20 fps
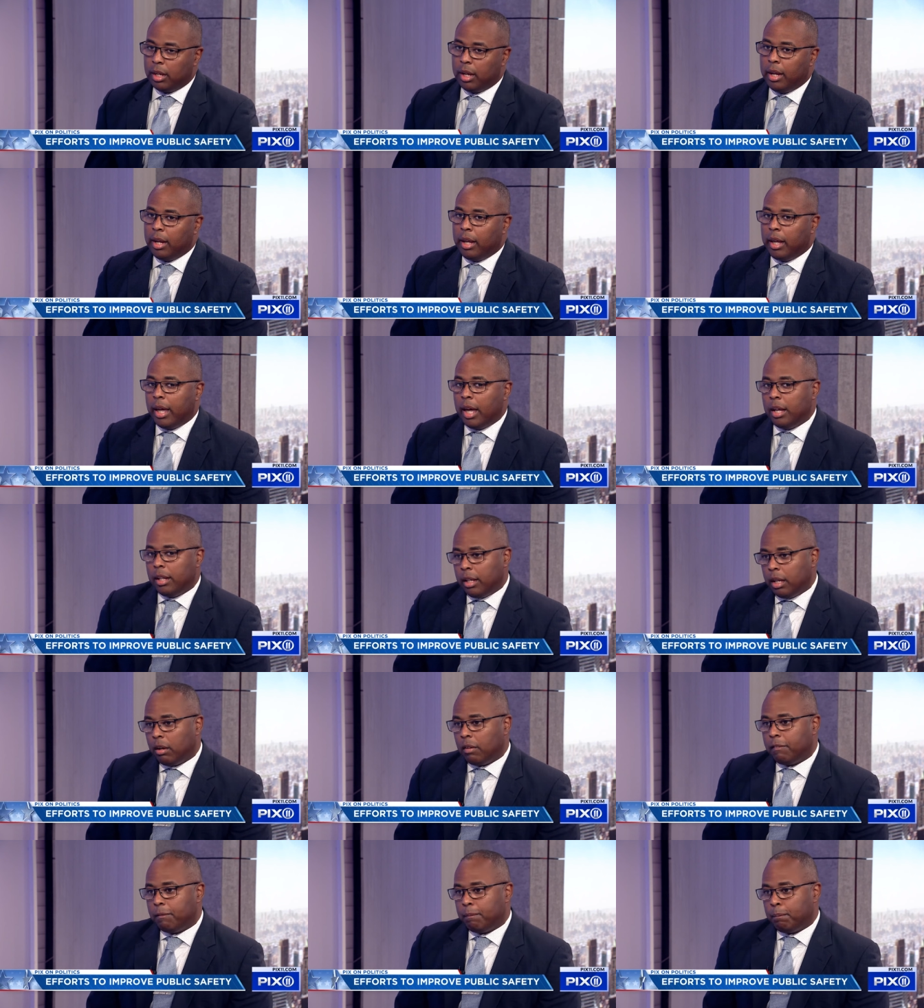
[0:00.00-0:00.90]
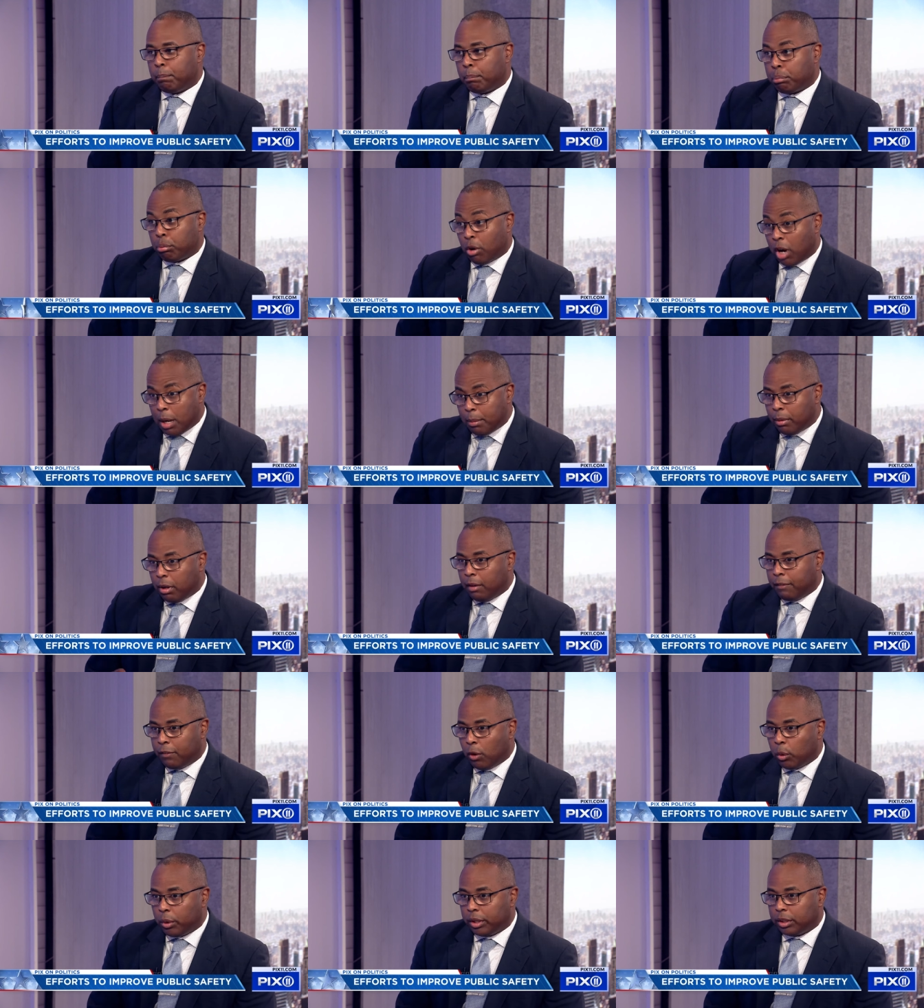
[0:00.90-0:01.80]
Okay. And they're primary
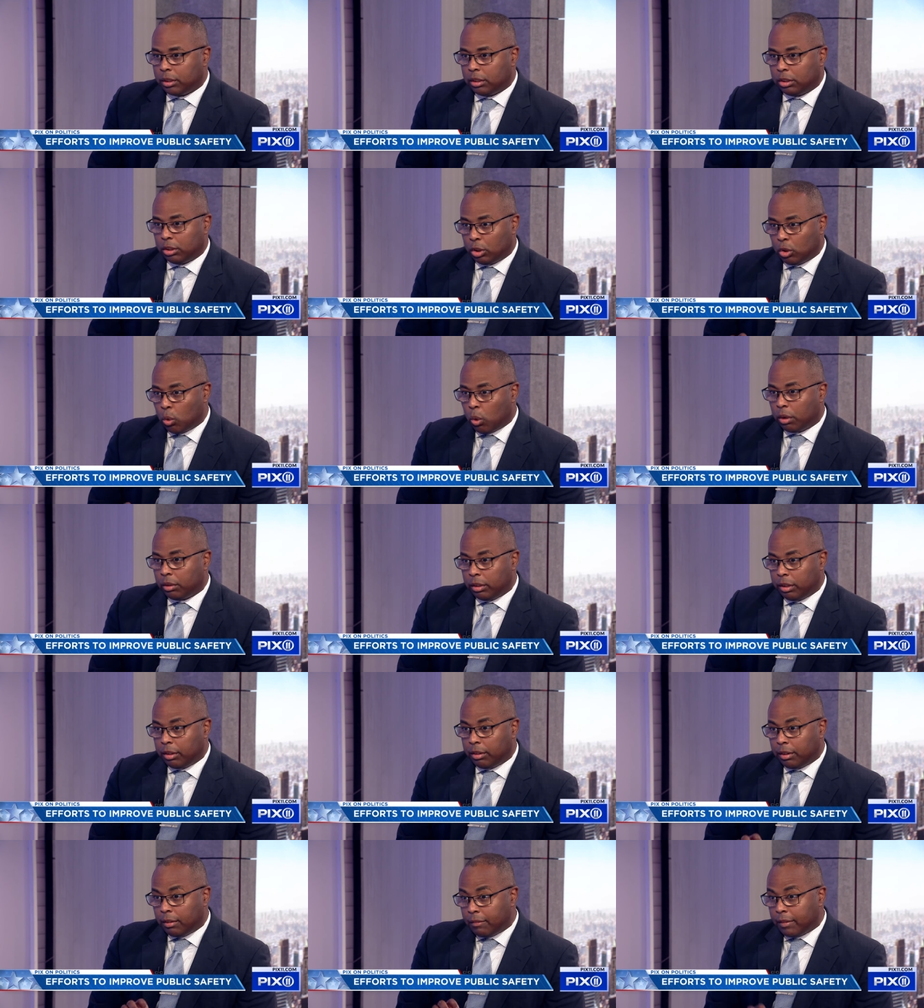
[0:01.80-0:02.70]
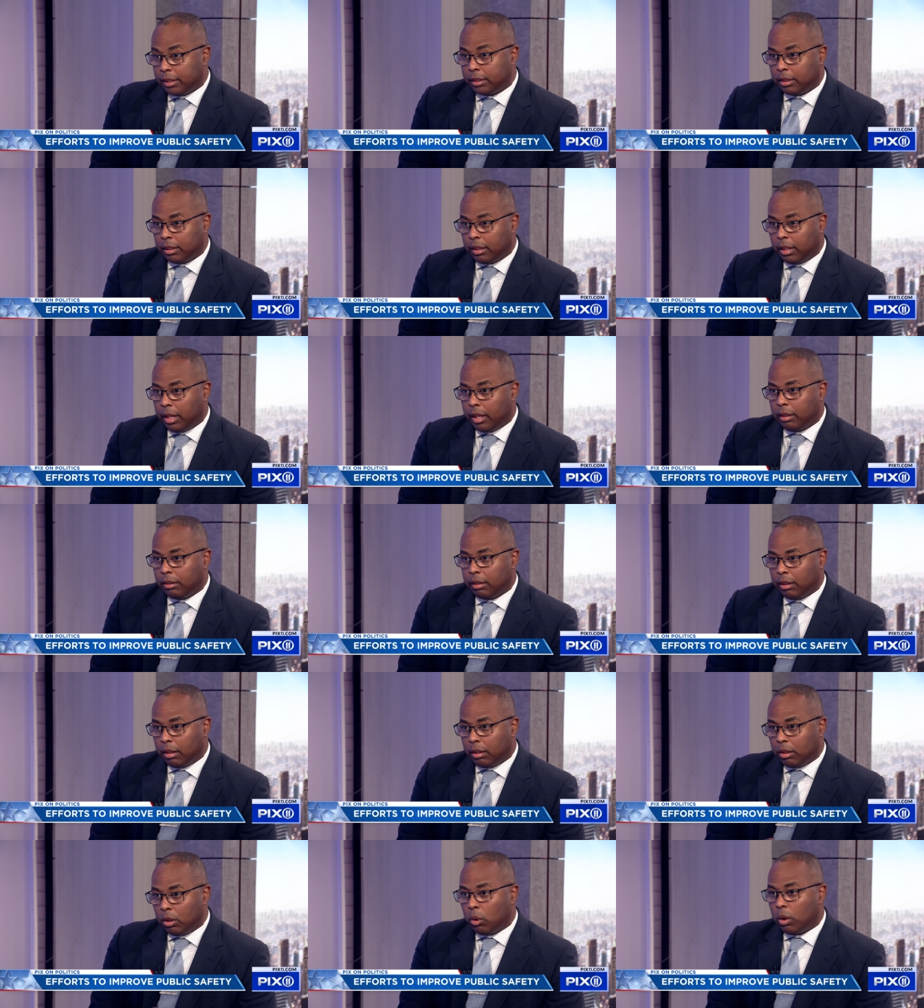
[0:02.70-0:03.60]
focus is to go out there and investigate
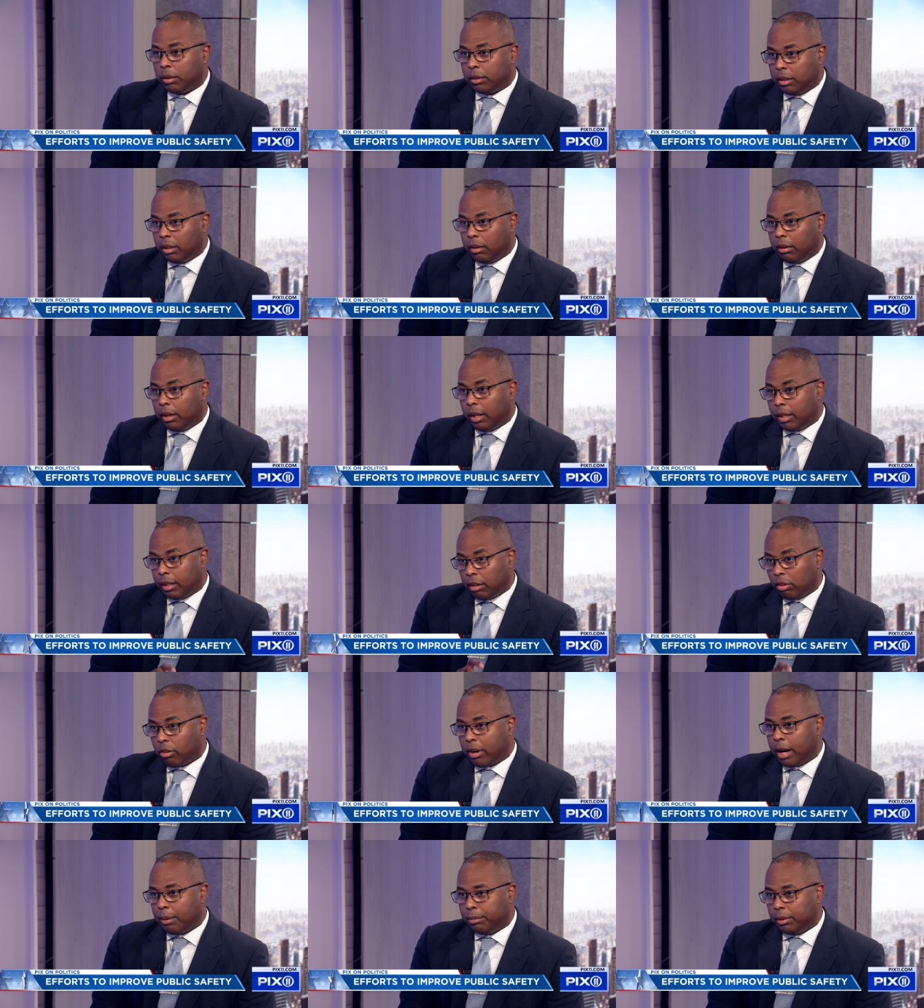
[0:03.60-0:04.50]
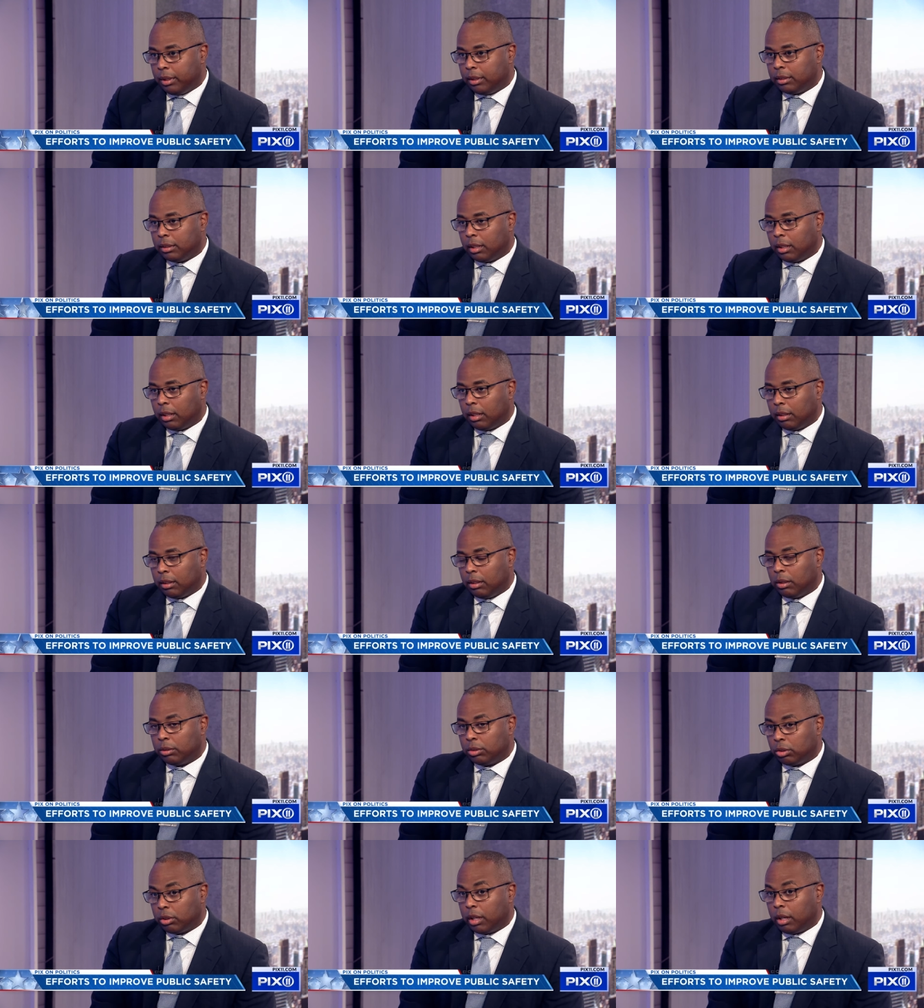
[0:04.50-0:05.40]
yeah. and go out there and grab these, uh, you
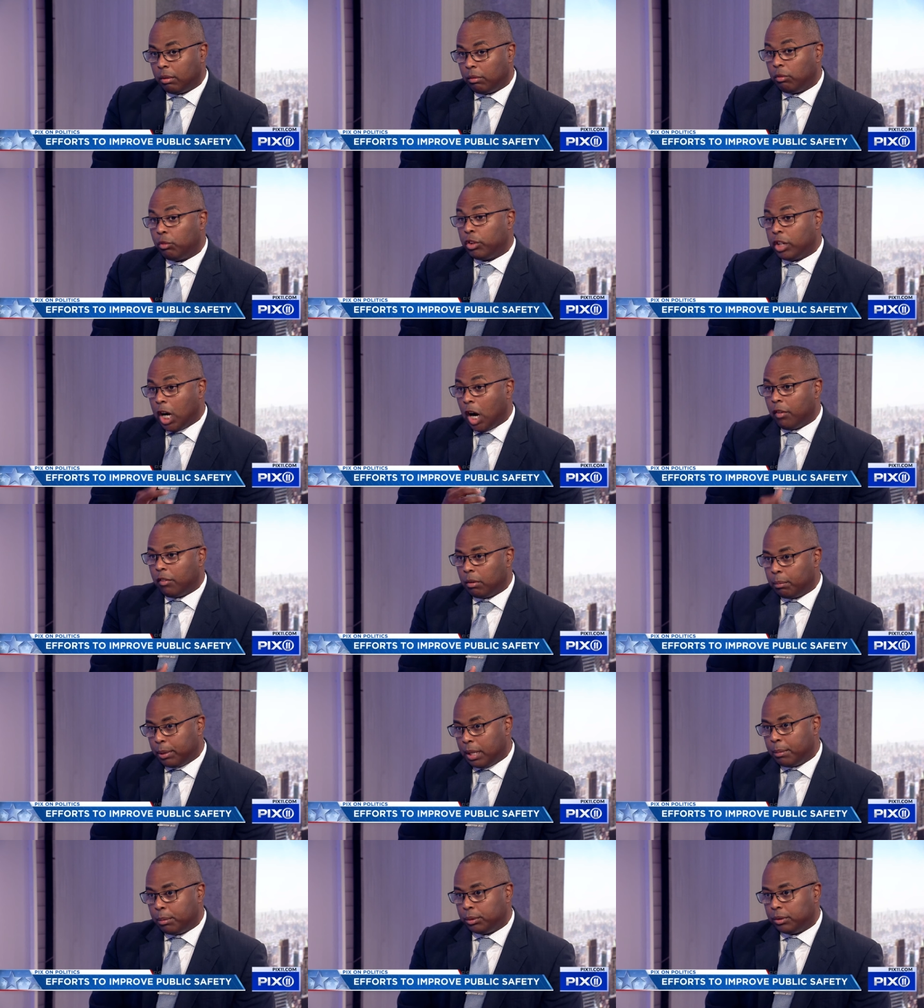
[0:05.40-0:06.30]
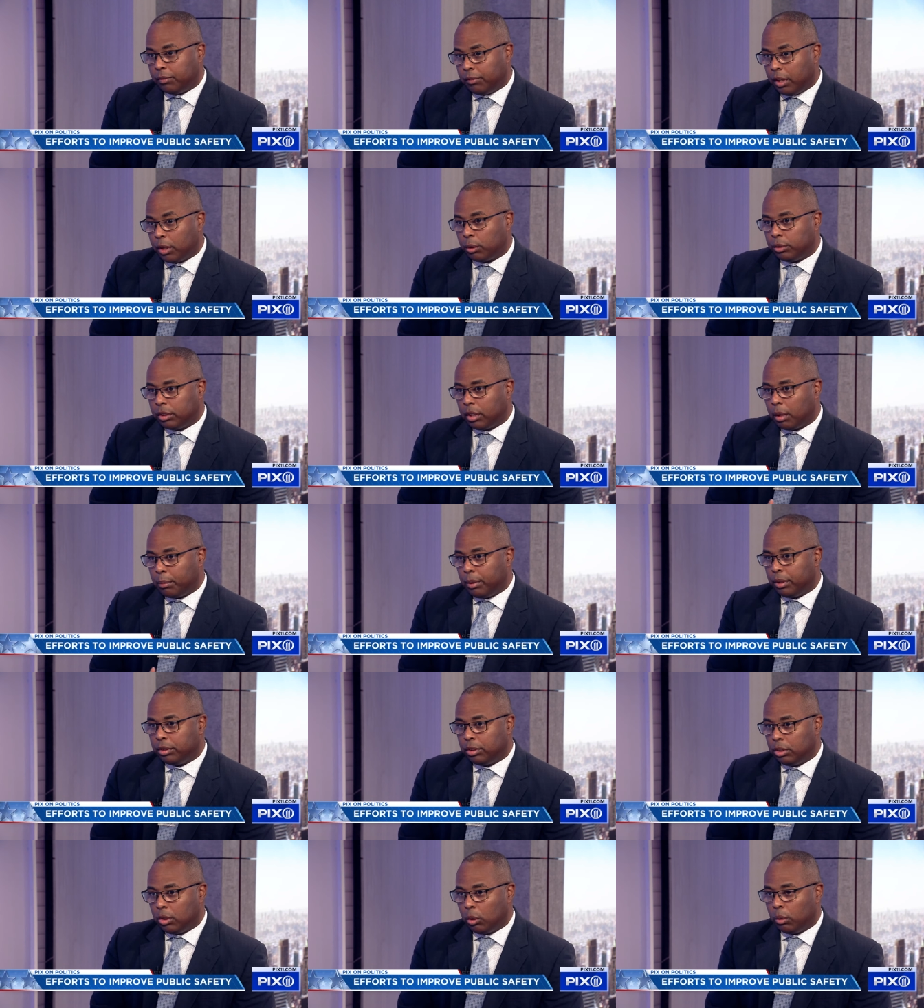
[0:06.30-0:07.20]
know, try to recover people's vehicles that are
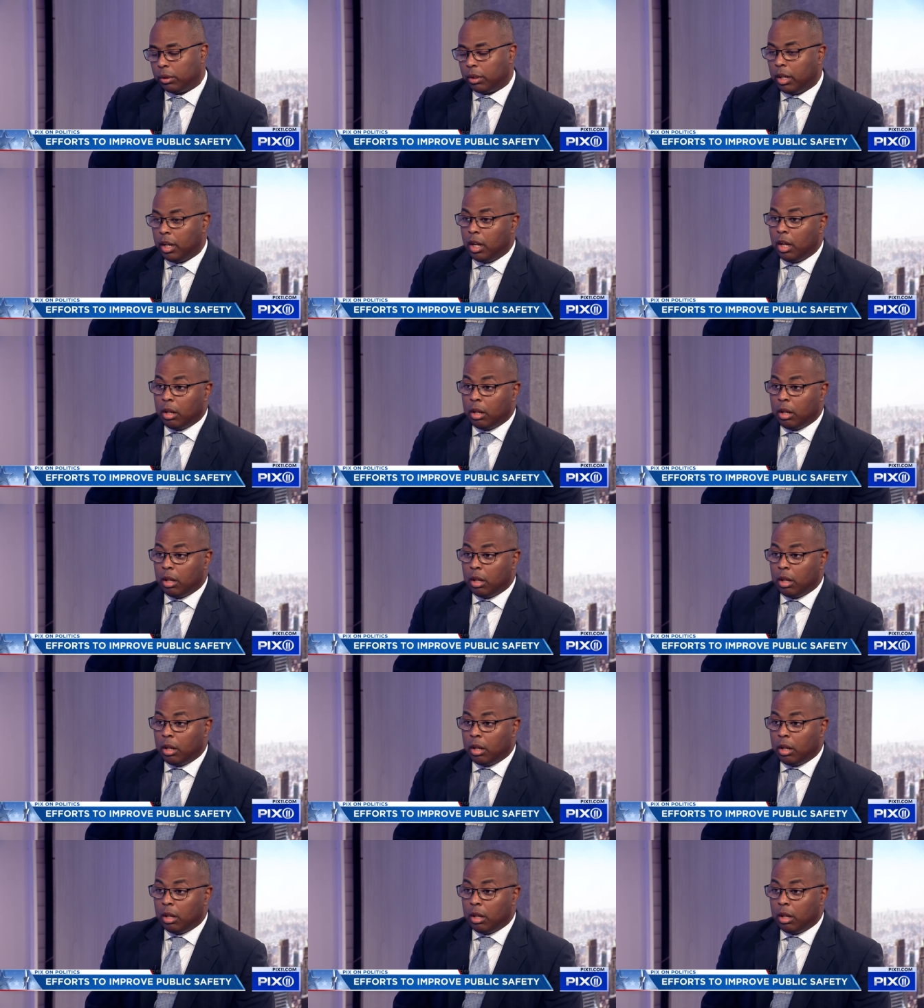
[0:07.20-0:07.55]
being stolen.